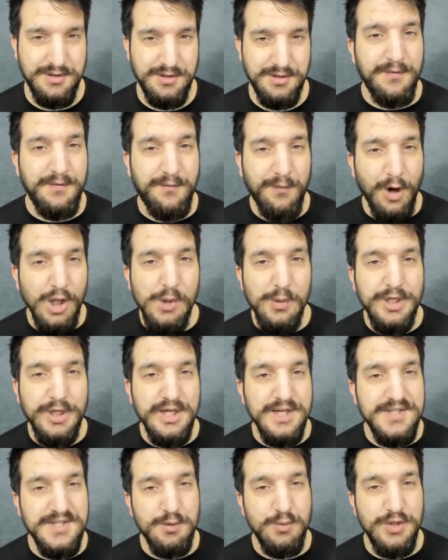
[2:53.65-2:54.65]
The
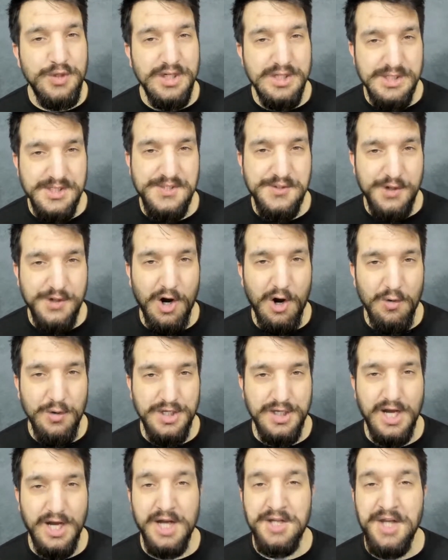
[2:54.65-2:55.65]
following is a real
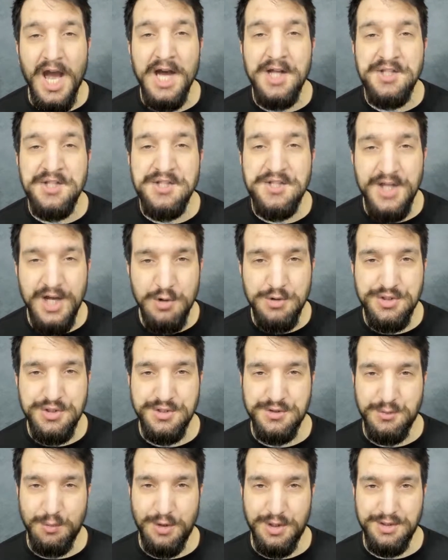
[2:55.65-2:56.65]
story, an
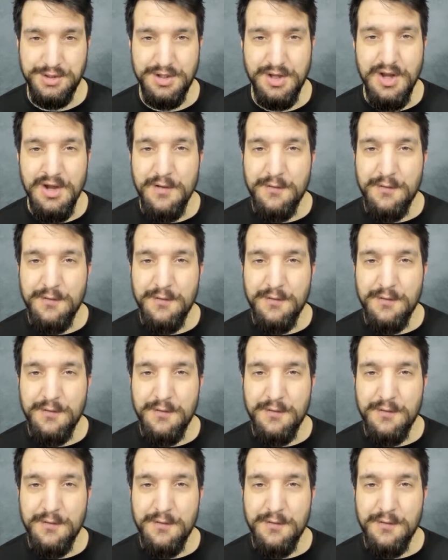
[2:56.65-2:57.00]
undoubted one,